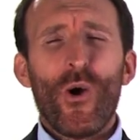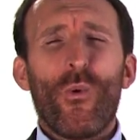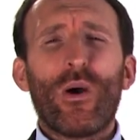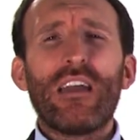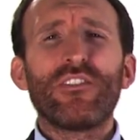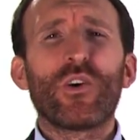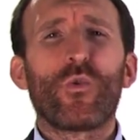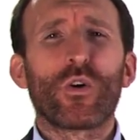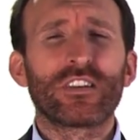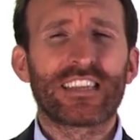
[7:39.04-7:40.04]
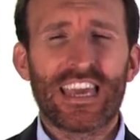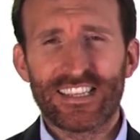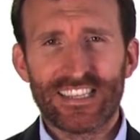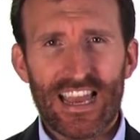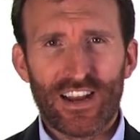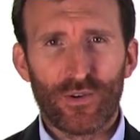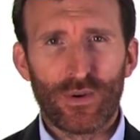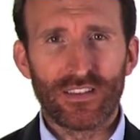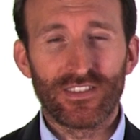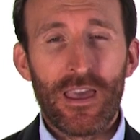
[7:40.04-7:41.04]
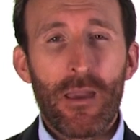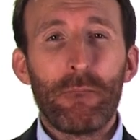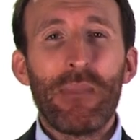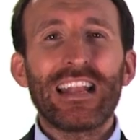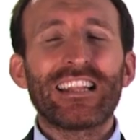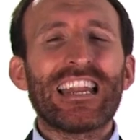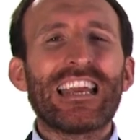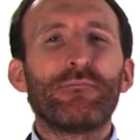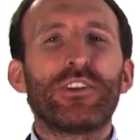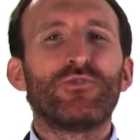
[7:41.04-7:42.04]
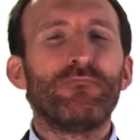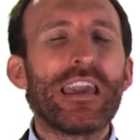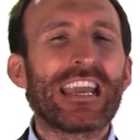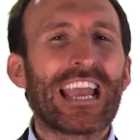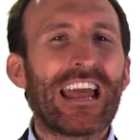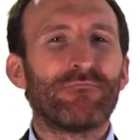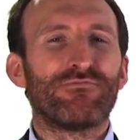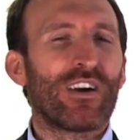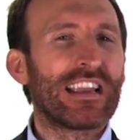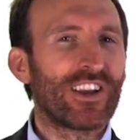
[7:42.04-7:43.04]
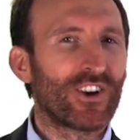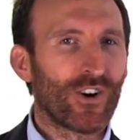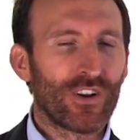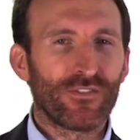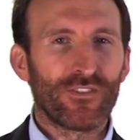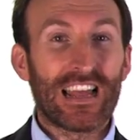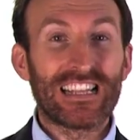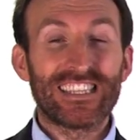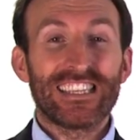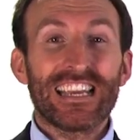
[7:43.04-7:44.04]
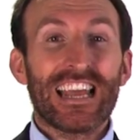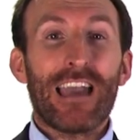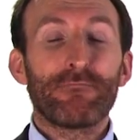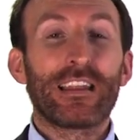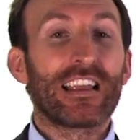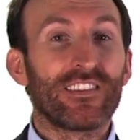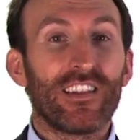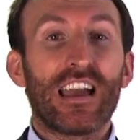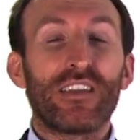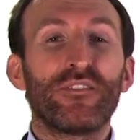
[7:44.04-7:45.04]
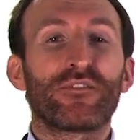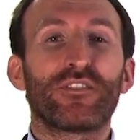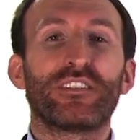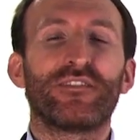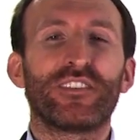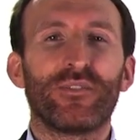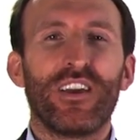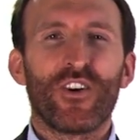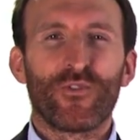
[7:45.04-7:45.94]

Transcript: Whatever the worst case scenario is, make that image big and bright and colorful and see it happening live in front of you.